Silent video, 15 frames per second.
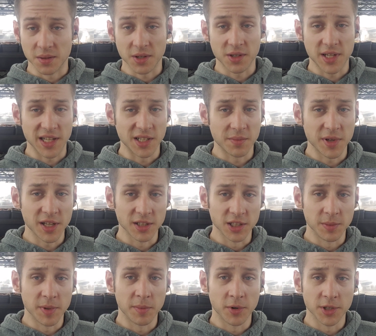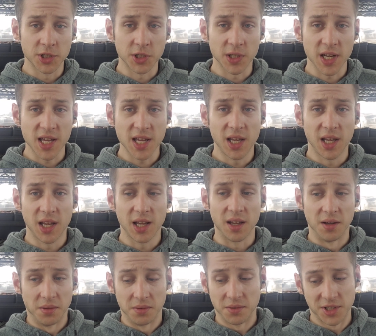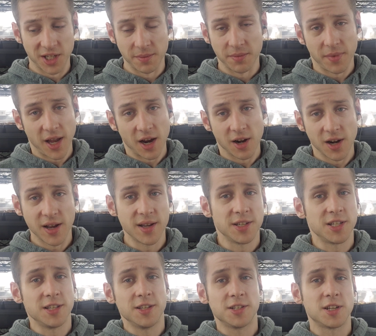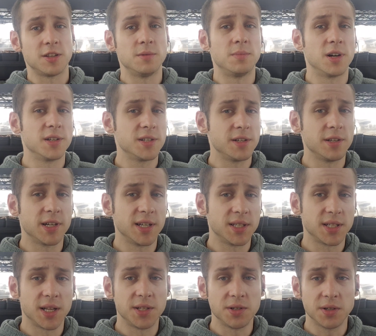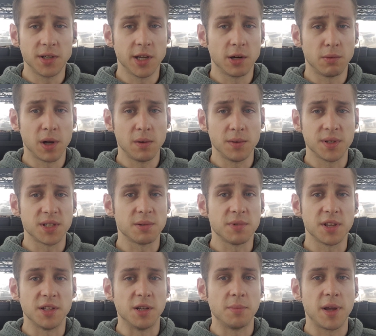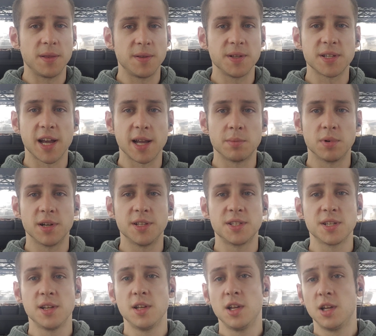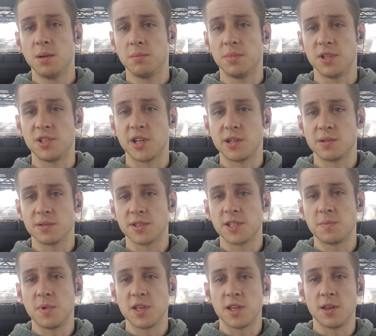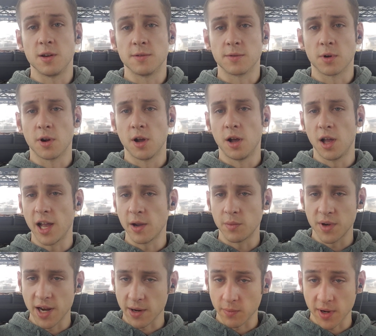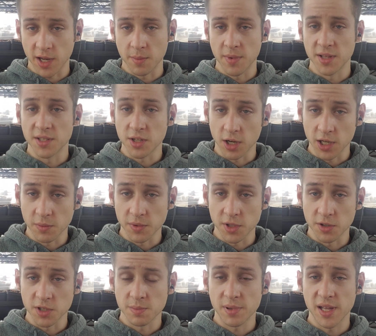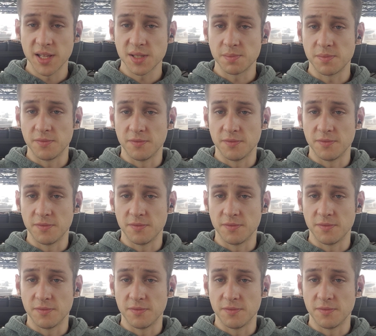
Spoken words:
They tend to be a little bit more tricky. Some areas in the southern parts of the United States, you can get away with some of the Nepenthes hybrids, but generally speaking, overall, I would not recommend starting with those plants.